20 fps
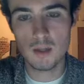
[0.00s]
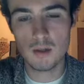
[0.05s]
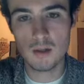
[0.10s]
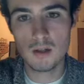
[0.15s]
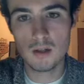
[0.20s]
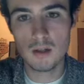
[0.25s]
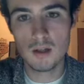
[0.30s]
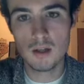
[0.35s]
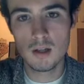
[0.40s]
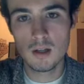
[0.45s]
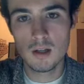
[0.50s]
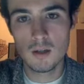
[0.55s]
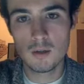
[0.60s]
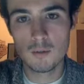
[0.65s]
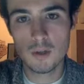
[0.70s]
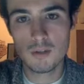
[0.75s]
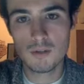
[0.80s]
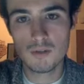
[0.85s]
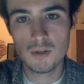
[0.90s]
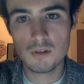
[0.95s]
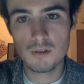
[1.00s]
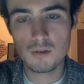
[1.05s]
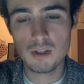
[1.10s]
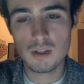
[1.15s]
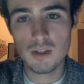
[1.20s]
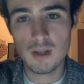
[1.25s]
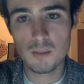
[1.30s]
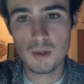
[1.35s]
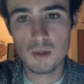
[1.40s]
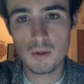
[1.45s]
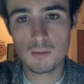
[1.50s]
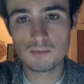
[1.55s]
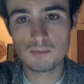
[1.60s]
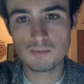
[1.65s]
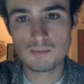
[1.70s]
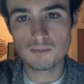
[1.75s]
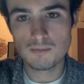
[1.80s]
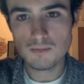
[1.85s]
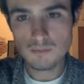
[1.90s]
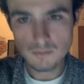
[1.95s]
my rook involved with the tempo.
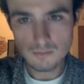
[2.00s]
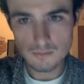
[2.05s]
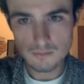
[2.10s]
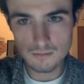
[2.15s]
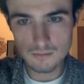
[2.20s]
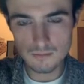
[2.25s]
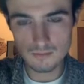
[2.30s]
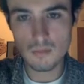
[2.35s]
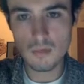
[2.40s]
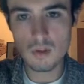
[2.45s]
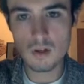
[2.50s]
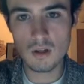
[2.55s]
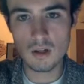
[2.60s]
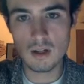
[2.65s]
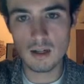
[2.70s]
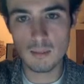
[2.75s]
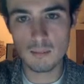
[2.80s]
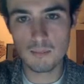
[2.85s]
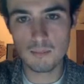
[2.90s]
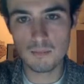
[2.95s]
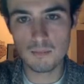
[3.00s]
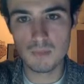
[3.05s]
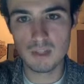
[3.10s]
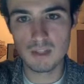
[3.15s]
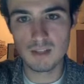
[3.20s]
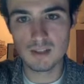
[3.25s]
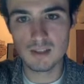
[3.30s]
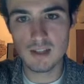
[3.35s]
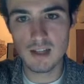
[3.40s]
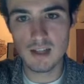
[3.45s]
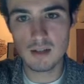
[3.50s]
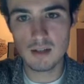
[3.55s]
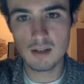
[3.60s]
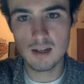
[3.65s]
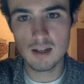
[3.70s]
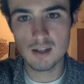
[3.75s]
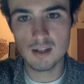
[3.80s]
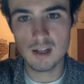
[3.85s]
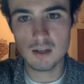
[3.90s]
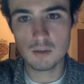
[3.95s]
But instead,
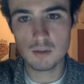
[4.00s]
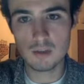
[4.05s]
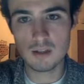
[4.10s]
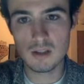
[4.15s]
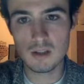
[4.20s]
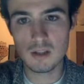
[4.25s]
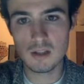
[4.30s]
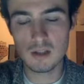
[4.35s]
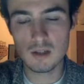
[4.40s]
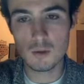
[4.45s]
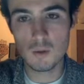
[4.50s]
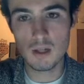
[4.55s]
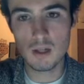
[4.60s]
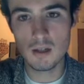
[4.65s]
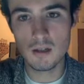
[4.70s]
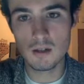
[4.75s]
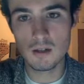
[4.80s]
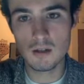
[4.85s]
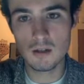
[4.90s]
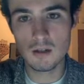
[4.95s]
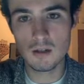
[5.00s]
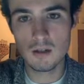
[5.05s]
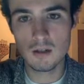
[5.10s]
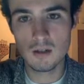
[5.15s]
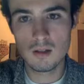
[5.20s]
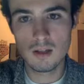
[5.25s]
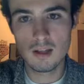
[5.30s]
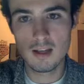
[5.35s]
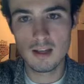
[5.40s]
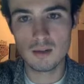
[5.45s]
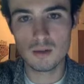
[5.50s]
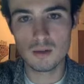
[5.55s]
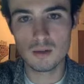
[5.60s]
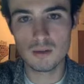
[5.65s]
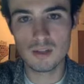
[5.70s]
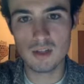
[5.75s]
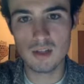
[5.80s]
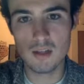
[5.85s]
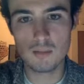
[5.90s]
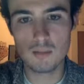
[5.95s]
I check with the queen and
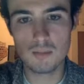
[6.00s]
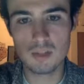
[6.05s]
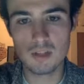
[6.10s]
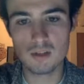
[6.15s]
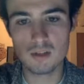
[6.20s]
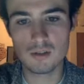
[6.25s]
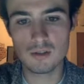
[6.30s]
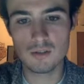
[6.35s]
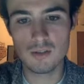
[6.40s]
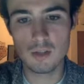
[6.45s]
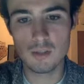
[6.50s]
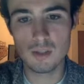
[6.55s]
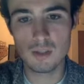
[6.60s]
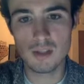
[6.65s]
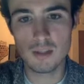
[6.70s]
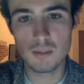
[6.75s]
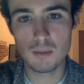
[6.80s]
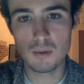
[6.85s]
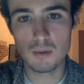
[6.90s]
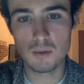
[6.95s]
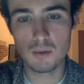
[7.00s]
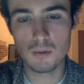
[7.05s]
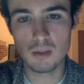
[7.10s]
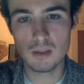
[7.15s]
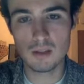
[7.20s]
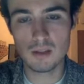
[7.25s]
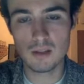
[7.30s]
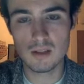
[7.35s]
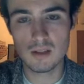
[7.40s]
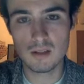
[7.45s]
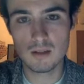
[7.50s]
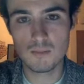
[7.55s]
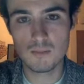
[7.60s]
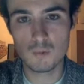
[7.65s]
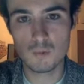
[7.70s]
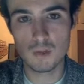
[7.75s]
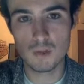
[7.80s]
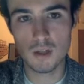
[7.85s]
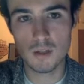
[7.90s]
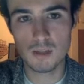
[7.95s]
lose any potential developing tempo with this
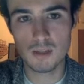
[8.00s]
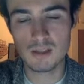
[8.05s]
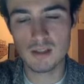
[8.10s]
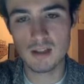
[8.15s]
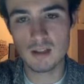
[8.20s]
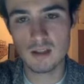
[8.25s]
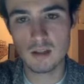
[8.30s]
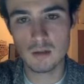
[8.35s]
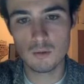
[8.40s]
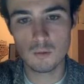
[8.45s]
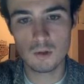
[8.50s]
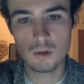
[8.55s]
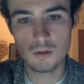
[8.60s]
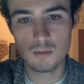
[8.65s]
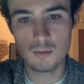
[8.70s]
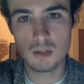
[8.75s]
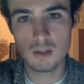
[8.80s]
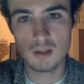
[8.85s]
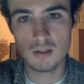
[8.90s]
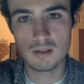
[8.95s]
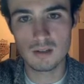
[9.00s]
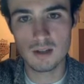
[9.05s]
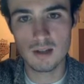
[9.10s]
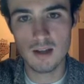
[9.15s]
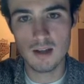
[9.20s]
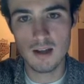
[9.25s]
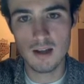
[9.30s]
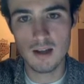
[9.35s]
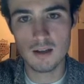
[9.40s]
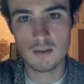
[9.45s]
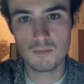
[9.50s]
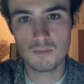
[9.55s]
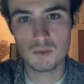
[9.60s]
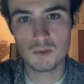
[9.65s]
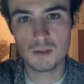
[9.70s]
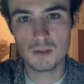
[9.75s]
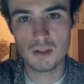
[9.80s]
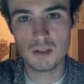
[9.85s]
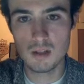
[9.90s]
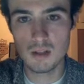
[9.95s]
rook. But it's not the end of the world because I do
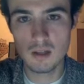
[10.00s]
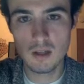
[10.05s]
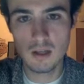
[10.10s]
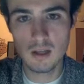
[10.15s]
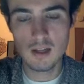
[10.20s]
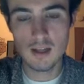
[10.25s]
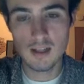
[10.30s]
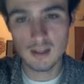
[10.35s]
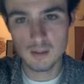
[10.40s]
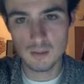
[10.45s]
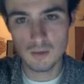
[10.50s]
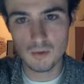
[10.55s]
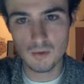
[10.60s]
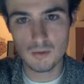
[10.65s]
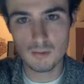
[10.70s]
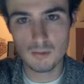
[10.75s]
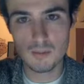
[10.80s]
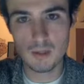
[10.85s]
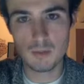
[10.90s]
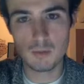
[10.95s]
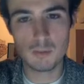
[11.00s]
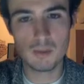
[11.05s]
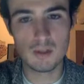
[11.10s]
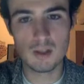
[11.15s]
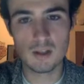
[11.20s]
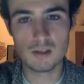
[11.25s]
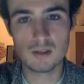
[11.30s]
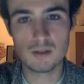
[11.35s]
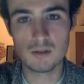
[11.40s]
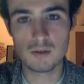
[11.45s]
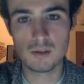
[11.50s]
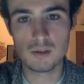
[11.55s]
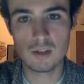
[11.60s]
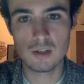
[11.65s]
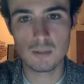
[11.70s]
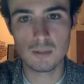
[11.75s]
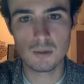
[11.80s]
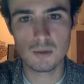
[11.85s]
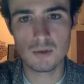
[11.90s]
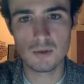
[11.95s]
it the next move, but it would be nice to just
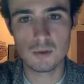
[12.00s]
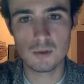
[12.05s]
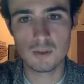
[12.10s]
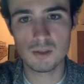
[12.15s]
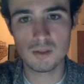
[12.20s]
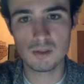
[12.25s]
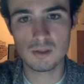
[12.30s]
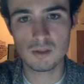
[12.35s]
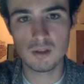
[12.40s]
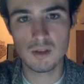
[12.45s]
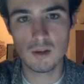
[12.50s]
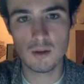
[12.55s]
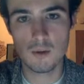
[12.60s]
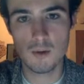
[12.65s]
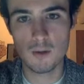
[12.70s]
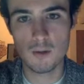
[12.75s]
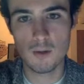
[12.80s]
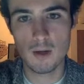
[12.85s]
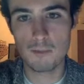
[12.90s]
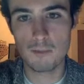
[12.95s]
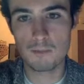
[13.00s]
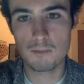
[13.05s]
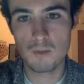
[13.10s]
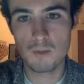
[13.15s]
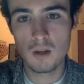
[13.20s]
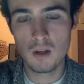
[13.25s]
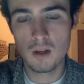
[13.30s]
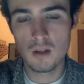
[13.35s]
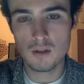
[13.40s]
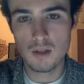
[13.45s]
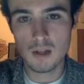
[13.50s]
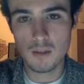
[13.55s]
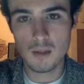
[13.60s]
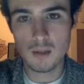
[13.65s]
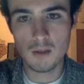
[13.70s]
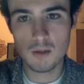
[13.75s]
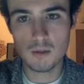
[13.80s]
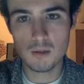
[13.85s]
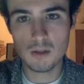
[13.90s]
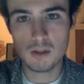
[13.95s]
get both those pieces in there right away. So I come
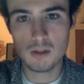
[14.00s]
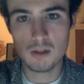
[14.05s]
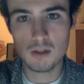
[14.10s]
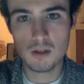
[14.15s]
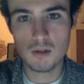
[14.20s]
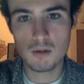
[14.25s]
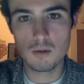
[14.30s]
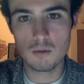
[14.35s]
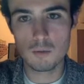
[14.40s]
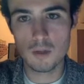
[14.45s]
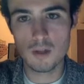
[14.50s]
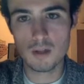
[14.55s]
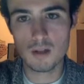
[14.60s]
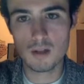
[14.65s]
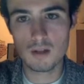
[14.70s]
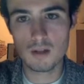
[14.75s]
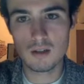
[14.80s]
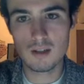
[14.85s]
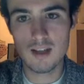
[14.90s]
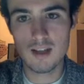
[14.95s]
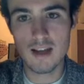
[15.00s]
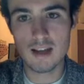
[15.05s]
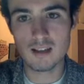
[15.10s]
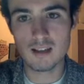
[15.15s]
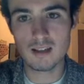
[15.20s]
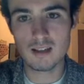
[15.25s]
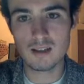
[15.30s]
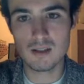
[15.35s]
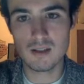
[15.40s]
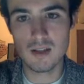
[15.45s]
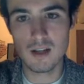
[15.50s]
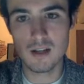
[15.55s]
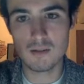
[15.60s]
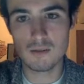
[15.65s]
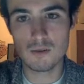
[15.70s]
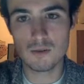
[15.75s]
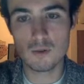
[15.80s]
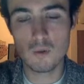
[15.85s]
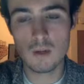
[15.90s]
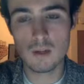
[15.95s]
in here with the rook, attacking this knight
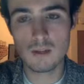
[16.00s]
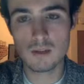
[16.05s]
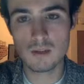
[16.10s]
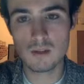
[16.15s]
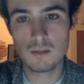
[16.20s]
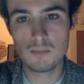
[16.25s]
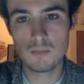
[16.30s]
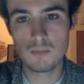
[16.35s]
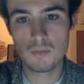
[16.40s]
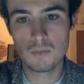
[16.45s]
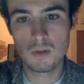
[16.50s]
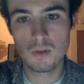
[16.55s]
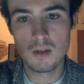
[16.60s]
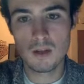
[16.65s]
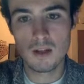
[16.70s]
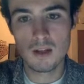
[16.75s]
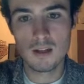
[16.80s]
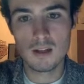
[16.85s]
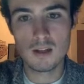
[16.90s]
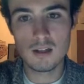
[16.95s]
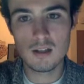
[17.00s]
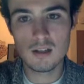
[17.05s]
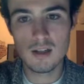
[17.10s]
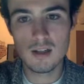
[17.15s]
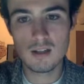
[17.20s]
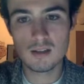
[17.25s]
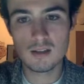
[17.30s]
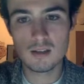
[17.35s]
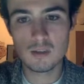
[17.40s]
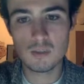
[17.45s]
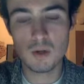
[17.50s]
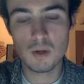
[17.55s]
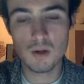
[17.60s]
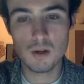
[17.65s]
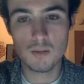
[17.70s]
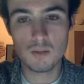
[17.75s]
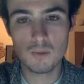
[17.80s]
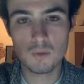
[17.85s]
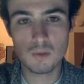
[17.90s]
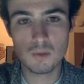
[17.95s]
twice. He takes this
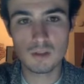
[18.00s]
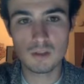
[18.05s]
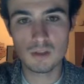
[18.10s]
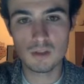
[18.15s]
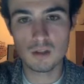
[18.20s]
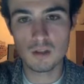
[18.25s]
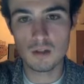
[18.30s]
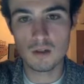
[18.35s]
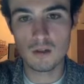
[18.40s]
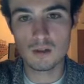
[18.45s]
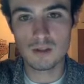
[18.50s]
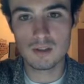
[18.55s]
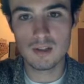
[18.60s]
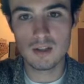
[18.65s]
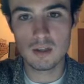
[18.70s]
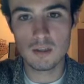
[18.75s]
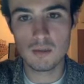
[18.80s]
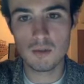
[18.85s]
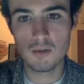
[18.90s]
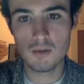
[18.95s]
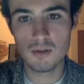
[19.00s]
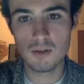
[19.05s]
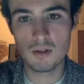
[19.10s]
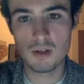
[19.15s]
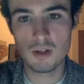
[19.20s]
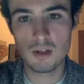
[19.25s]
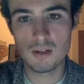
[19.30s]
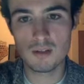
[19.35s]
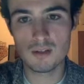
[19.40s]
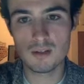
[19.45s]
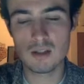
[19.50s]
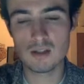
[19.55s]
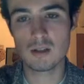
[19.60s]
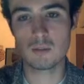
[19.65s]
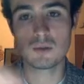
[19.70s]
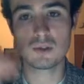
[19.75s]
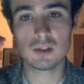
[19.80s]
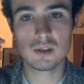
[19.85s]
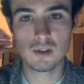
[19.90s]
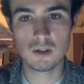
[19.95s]
pawn, which set up a very
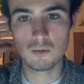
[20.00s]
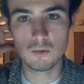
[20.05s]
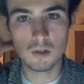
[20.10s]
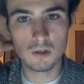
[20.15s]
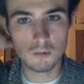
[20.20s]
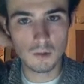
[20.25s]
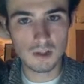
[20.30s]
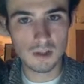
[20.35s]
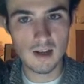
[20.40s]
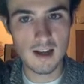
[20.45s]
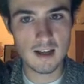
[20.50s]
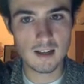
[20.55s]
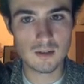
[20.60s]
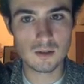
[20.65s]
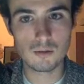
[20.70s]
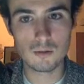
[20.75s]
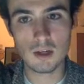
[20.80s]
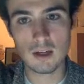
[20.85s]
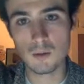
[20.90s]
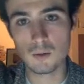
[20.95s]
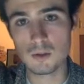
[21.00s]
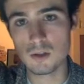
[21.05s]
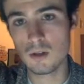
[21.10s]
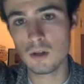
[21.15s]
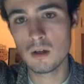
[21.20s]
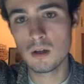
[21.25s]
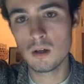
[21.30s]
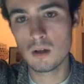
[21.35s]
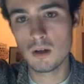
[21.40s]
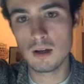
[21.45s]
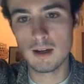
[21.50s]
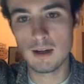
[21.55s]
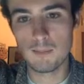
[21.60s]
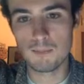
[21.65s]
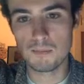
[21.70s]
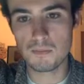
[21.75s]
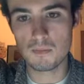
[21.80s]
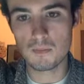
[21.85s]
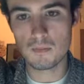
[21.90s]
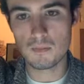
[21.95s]
interesting position, one which I had to count
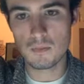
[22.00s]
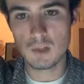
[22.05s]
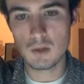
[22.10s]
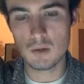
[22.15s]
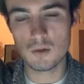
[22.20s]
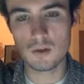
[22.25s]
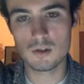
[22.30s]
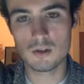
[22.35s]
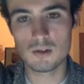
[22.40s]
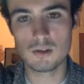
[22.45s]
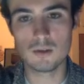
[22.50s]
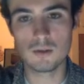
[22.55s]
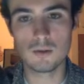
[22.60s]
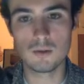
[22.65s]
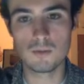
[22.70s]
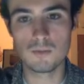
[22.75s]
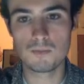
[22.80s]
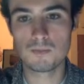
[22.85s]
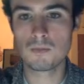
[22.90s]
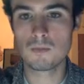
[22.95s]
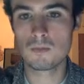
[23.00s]
in order to